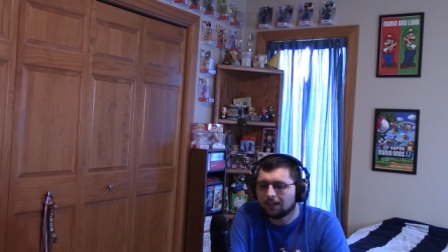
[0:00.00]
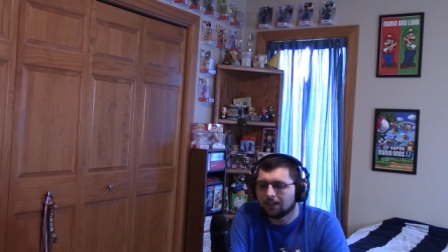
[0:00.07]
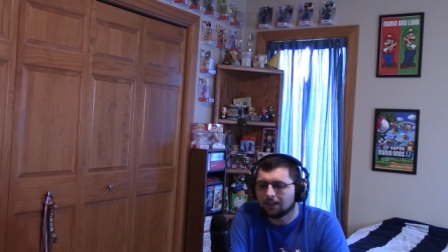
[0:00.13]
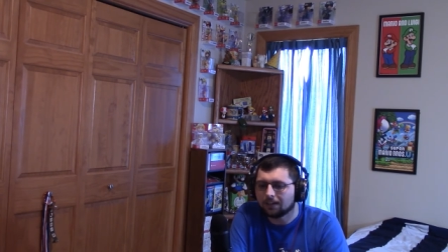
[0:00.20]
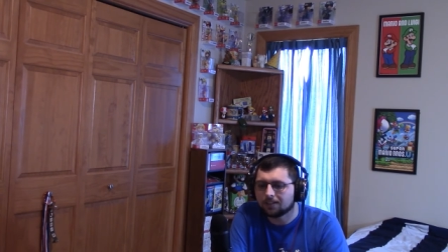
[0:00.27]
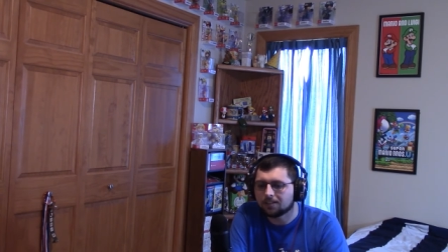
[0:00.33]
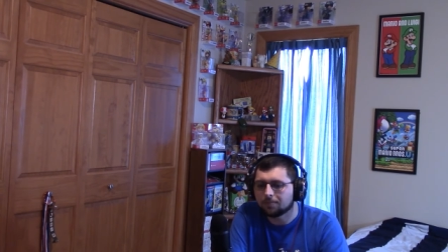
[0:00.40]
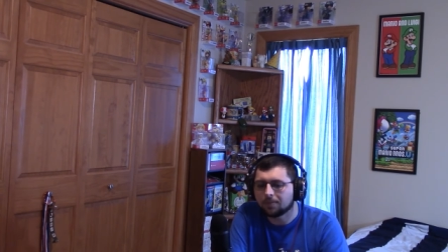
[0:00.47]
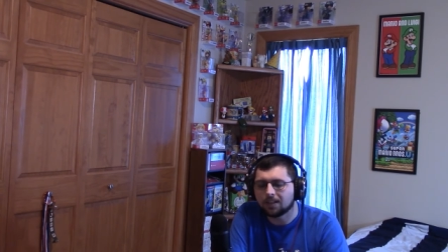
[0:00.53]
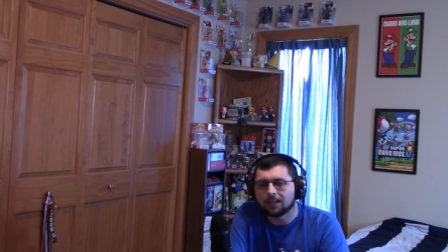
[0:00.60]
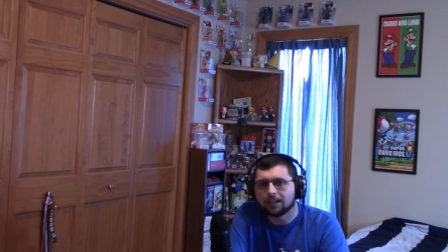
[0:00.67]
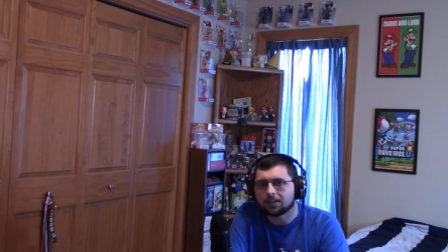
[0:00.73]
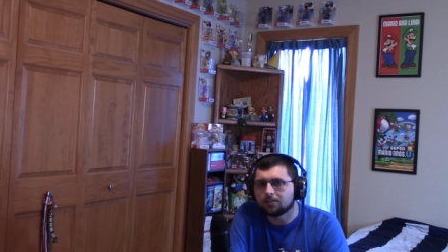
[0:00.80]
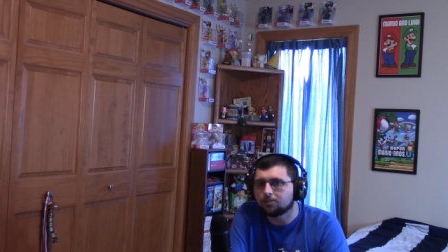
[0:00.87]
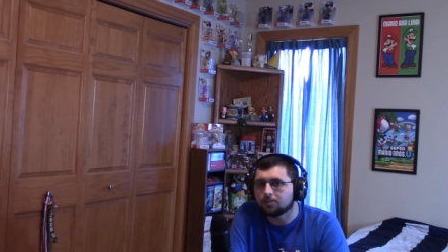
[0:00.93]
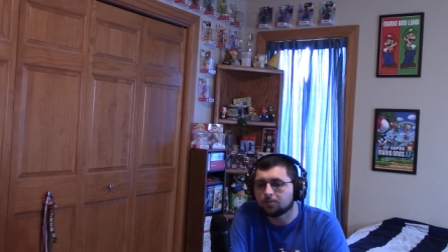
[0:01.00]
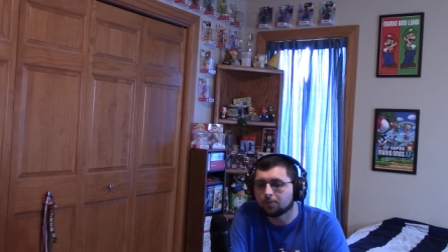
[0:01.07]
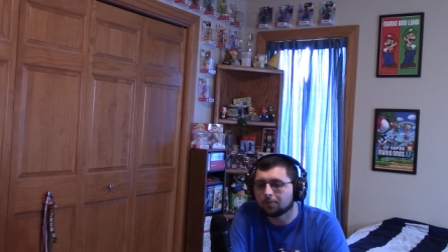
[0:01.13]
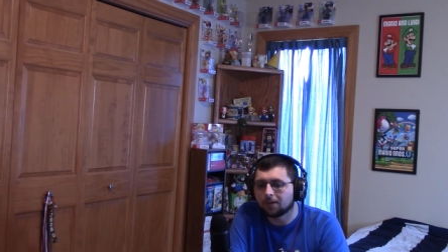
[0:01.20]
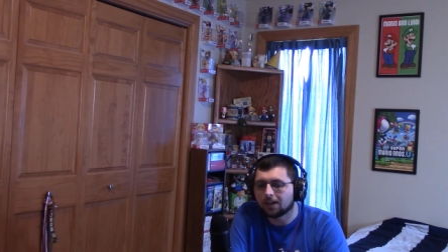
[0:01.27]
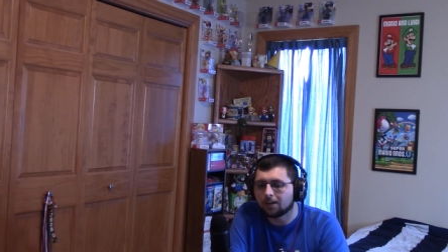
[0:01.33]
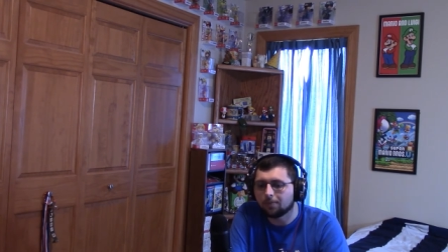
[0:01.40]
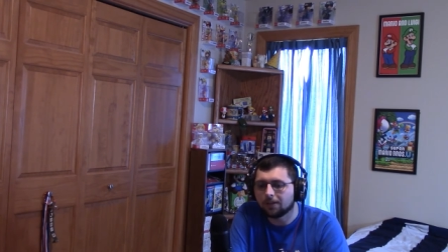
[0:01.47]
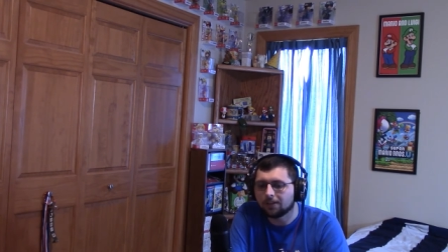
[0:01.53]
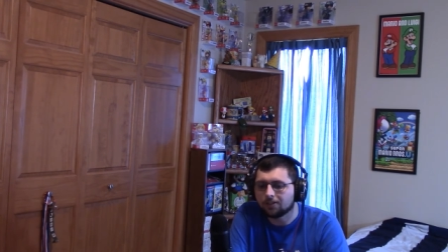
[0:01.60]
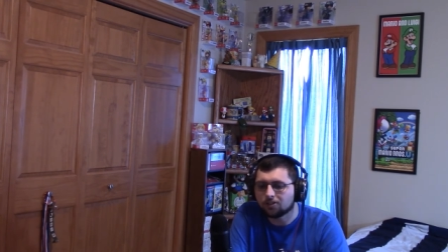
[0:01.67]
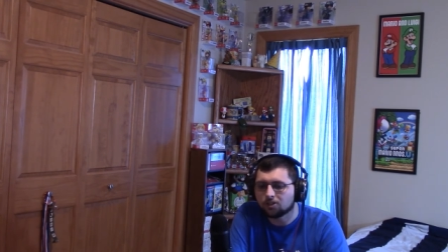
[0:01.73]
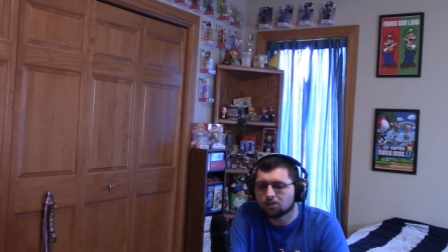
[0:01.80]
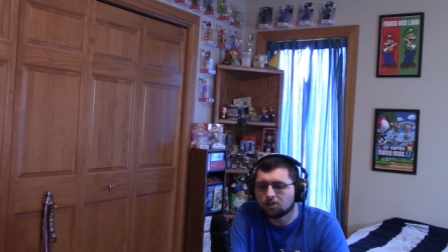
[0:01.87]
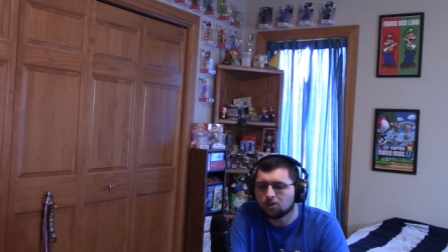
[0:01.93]
something like New Super Mario
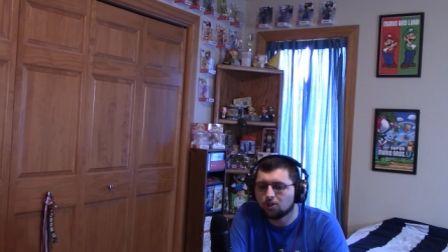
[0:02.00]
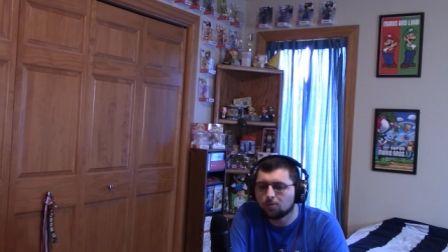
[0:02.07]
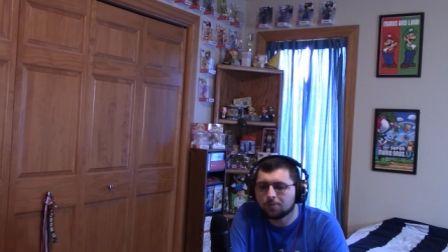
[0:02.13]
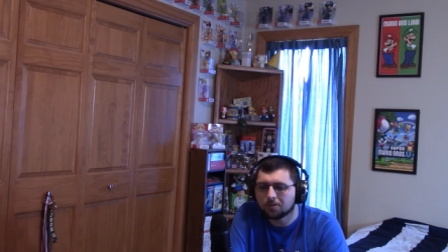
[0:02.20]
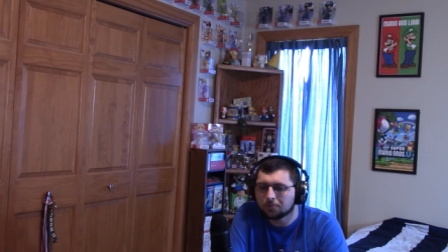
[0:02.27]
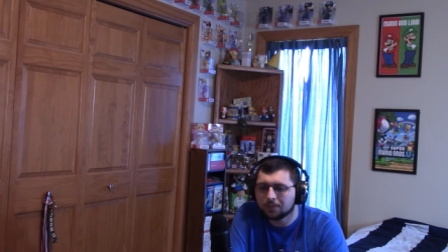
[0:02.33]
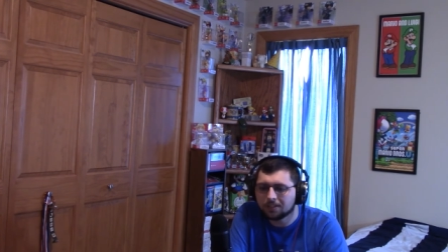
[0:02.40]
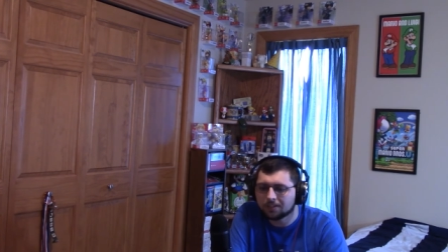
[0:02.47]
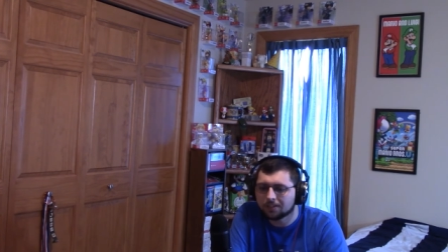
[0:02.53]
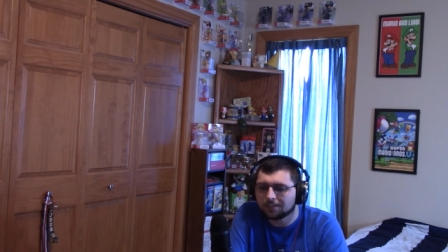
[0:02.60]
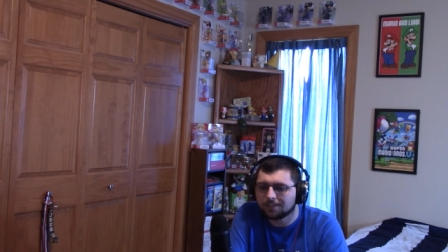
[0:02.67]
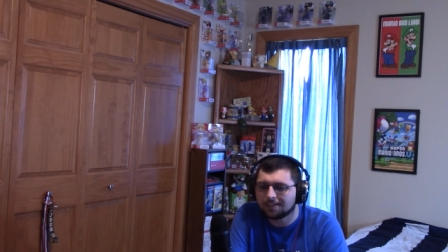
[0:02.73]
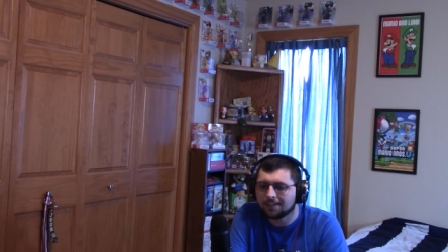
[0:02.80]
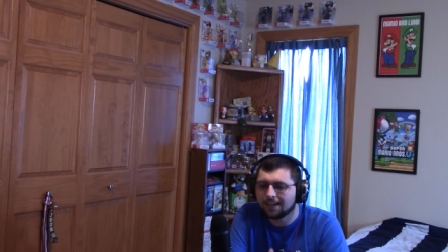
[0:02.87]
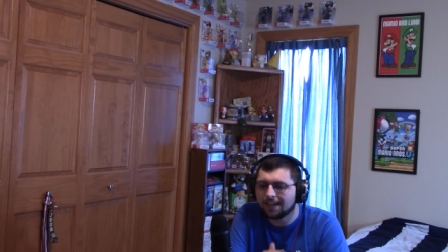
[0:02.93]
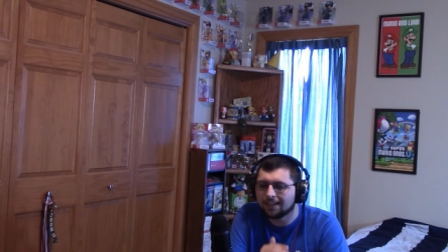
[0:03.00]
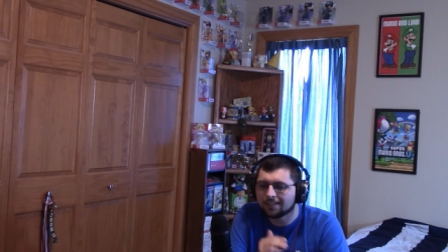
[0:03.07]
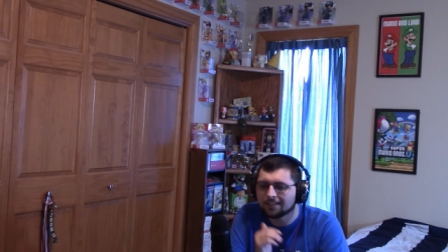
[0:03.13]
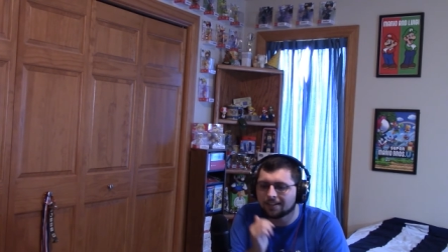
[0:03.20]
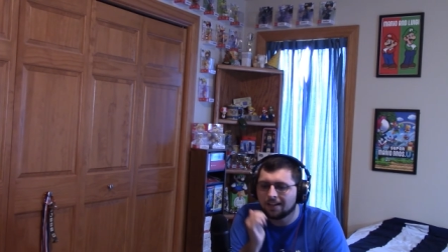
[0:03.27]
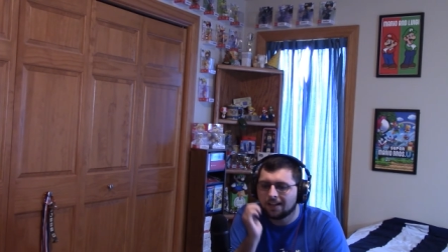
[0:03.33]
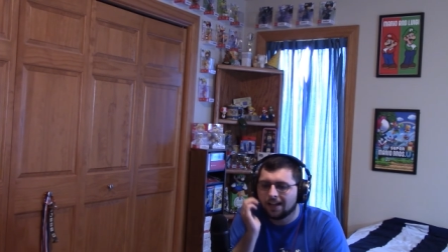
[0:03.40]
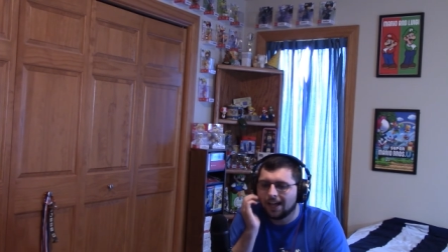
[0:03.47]
Bros. 2 between certain dates.